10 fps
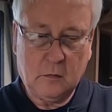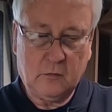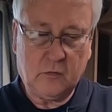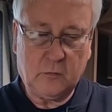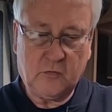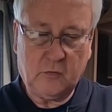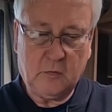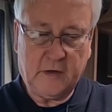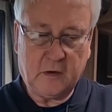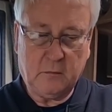So
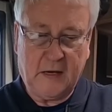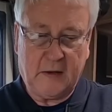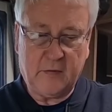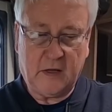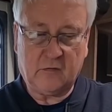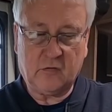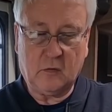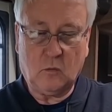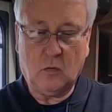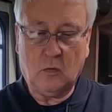presumably you can mount that to
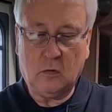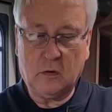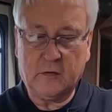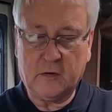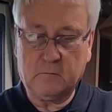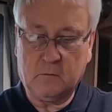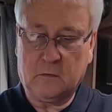the wall, and the